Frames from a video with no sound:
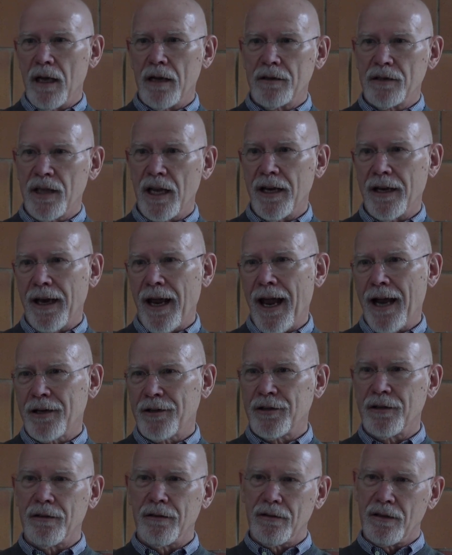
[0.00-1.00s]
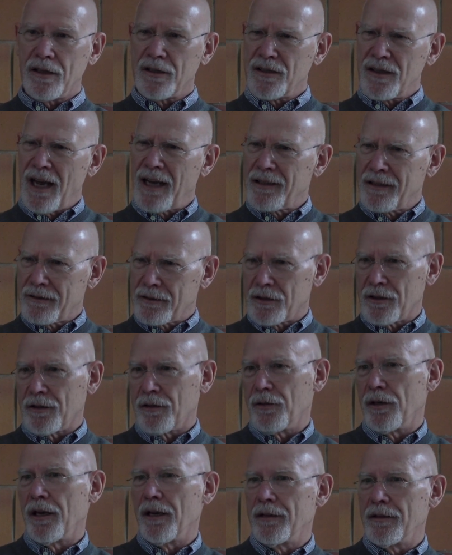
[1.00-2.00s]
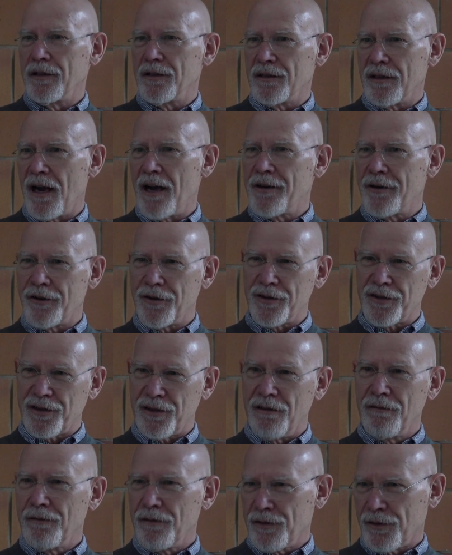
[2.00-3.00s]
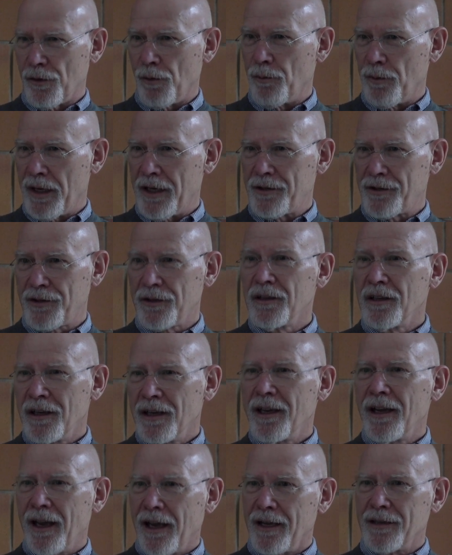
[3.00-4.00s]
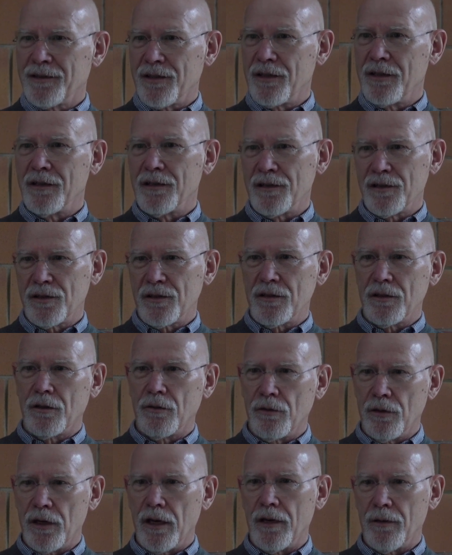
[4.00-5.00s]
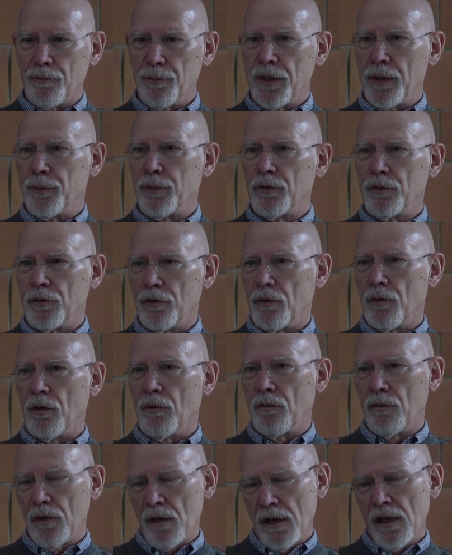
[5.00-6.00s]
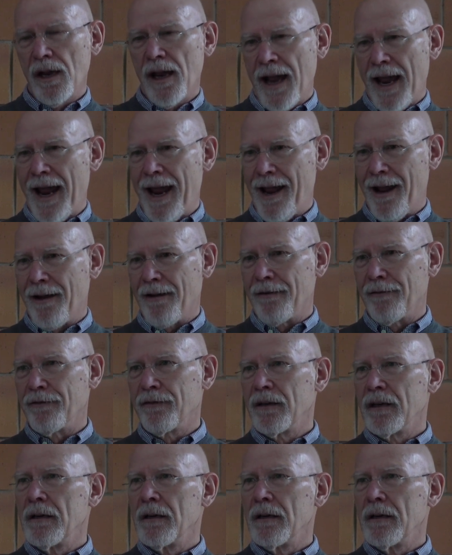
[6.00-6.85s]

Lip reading: take action. It's not to create designers so much as it is to create people who have